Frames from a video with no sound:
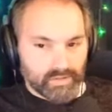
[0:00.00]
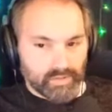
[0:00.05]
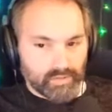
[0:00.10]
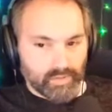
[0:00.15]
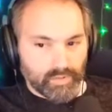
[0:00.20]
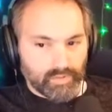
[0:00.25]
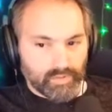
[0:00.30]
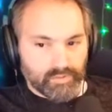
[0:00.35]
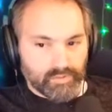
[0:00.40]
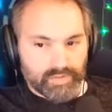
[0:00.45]

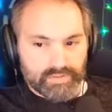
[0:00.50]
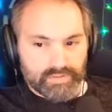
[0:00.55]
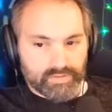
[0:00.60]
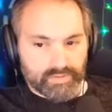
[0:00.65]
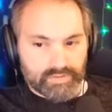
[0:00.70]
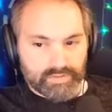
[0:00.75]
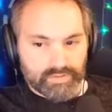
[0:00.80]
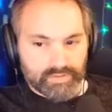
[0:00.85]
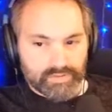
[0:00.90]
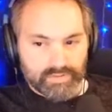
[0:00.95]
both my
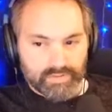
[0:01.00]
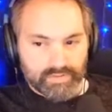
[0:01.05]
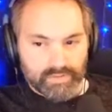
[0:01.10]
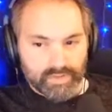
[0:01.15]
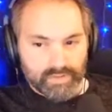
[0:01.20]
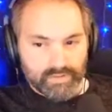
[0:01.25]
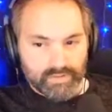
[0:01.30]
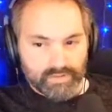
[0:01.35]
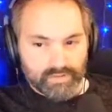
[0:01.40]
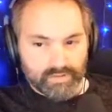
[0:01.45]
shoulders
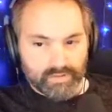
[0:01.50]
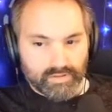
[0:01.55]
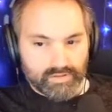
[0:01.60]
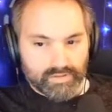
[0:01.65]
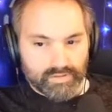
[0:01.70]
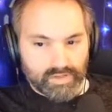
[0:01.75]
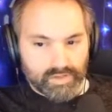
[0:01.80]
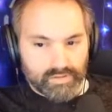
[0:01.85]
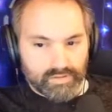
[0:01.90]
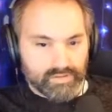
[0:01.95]
and
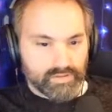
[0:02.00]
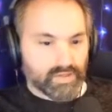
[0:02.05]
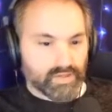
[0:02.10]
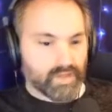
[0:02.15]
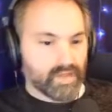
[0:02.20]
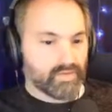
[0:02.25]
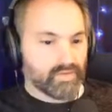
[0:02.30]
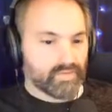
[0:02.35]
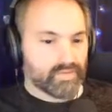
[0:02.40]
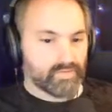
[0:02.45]
goes, I think you
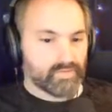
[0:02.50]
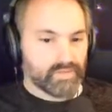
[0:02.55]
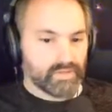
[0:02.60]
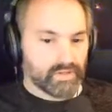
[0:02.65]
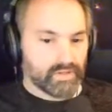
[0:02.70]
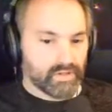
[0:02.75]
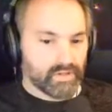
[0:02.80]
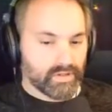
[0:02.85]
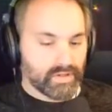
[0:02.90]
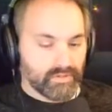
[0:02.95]
have something
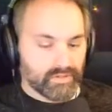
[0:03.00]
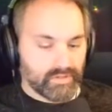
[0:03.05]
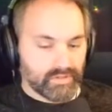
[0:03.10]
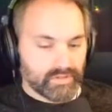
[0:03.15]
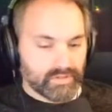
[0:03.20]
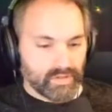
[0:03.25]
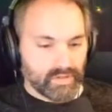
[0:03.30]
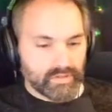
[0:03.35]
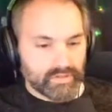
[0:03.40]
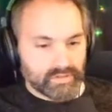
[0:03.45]
called
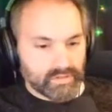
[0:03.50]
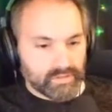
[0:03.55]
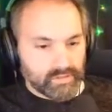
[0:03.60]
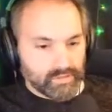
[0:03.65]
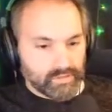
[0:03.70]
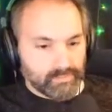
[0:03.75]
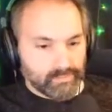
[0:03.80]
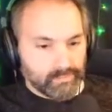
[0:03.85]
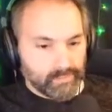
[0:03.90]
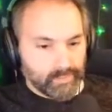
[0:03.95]
FSH.
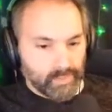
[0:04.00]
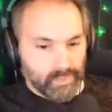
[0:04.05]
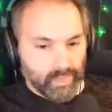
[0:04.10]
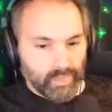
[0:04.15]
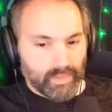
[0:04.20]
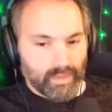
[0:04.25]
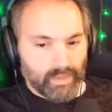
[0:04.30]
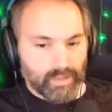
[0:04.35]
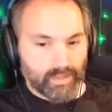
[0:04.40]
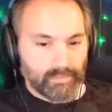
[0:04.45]

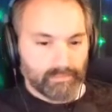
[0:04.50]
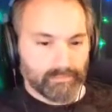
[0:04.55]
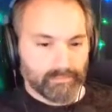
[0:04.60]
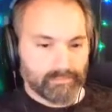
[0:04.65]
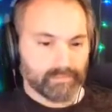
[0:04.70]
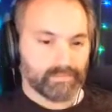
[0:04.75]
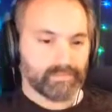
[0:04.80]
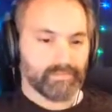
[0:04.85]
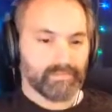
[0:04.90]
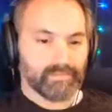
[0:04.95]
And
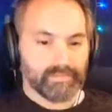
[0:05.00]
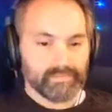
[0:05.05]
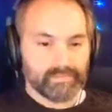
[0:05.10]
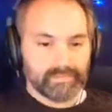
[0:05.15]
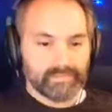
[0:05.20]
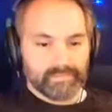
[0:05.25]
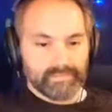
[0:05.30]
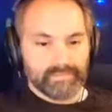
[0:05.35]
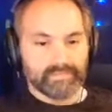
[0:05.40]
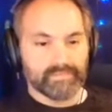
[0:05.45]

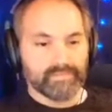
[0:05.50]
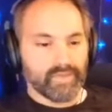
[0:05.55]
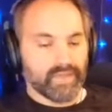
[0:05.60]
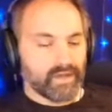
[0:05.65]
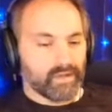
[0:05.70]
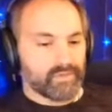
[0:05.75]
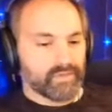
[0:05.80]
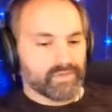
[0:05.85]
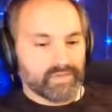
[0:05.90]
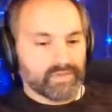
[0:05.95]

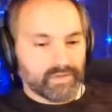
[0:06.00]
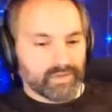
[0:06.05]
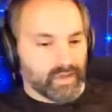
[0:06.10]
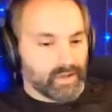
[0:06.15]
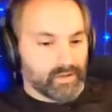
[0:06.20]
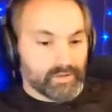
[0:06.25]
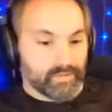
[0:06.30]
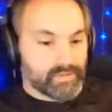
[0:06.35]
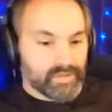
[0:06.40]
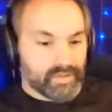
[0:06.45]
I was like, I
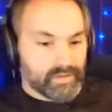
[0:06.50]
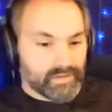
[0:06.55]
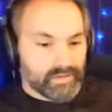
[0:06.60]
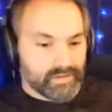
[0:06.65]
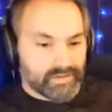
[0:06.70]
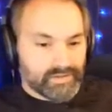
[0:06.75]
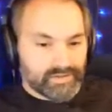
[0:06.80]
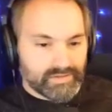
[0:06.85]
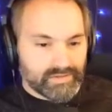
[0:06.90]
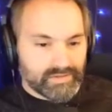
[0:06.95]
don't know what that
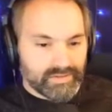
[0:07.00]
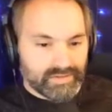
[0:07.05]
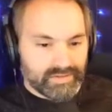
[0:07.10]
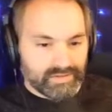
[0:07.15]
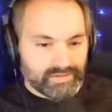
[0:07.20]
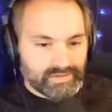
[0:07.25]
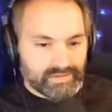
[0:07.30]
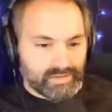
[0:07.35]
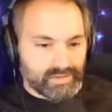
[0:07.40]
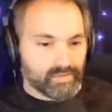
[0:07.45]
is. And
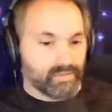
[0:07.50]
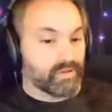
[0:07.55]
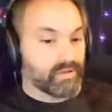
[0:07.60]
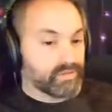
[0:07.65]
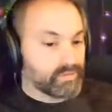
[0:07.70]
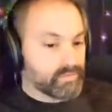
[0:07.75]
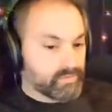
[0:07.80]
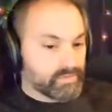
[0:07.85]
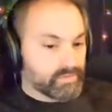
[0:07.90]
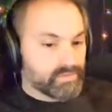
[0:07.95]
he was like,
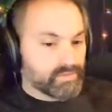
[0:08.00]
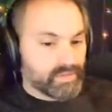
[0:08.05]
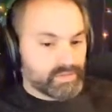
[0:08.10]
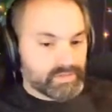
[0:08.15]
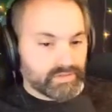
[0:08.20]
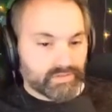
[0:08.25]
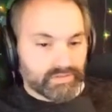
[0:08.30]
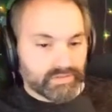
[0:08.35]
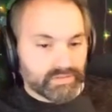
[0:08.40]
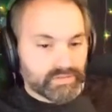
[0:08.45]
well, it's
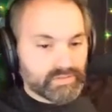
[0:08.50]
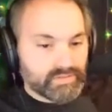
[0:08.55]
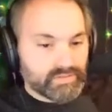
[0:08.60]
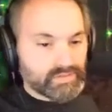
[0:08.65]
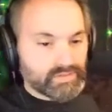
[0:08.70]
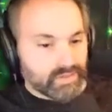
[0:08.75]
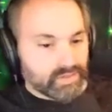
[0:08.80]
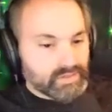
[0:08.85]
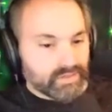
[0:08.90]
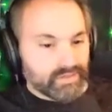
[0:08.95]
muscular
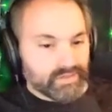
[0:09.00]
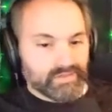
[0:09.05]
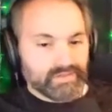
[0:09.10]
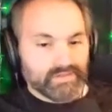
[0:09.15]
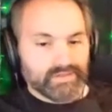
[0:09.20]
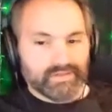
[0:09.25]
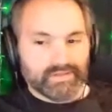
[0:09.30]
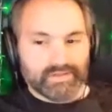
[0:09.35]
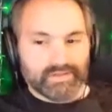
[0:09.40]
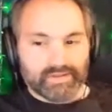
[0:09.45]
dystrophy.
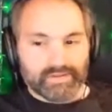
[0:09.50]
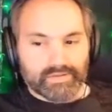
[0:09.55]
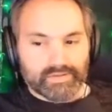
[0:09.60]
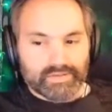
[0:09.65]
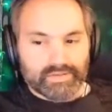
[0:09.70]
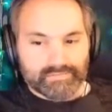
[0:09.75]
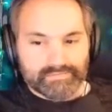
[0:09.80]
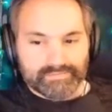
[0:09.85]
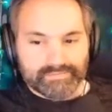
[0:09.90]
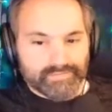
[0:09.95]
And I was
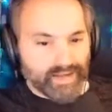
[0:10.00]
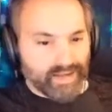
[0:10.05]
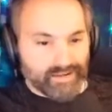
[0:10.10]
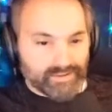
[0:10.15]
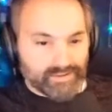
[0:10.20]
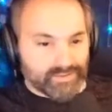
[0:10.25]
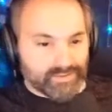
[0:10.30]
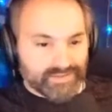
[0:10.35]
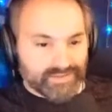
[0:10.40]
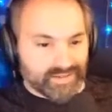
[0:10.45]
like, I
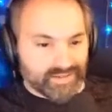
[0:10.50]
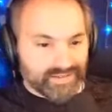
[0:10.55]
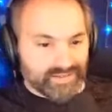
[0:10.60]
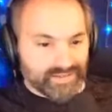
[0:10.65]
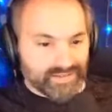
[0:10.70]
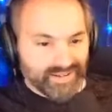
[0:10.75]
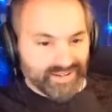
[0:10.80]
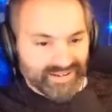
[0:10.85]
don't know what that is.